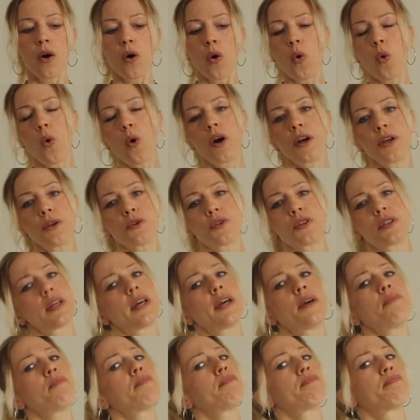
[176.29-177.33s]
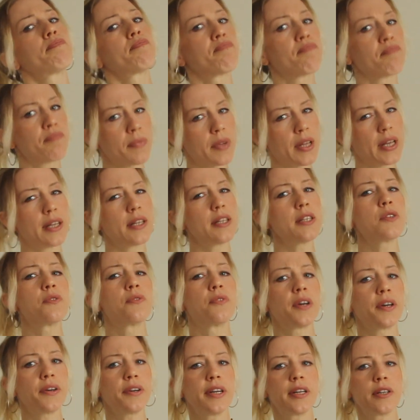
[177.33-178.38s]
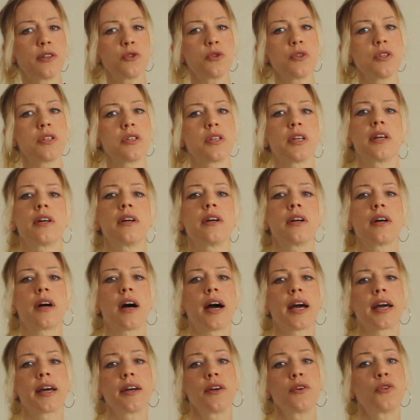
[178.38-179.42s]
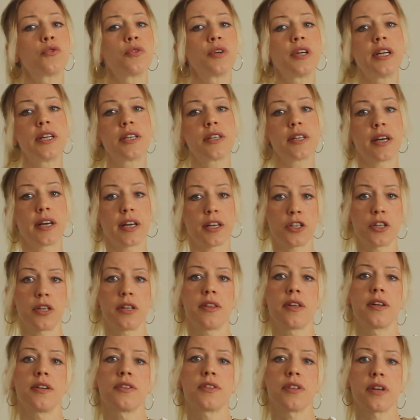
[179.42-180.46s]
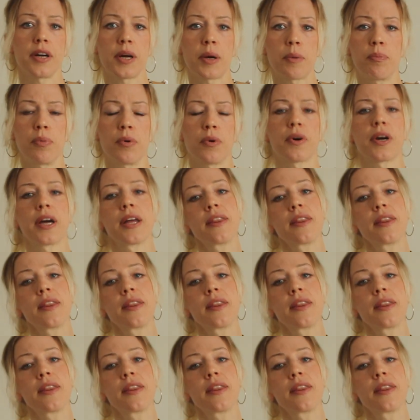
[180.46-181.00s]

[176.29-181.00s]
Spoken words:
Or you say, it is very interesting, I can read actually the entire book.